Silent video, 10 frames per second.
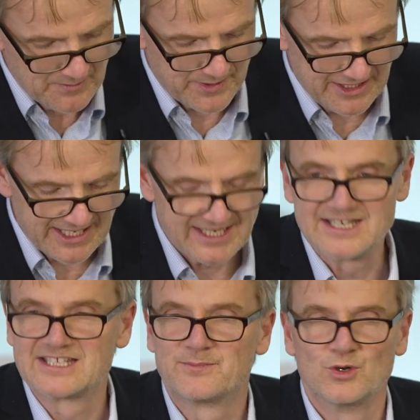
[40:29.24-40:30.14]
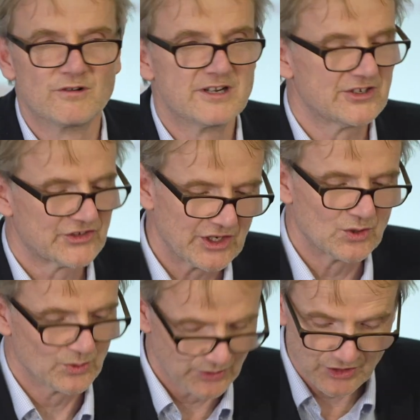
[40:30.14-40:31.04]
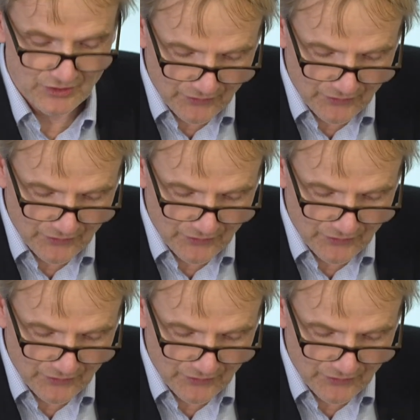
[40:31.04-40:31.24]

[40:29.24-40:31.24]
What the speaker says: be they exploring so-called new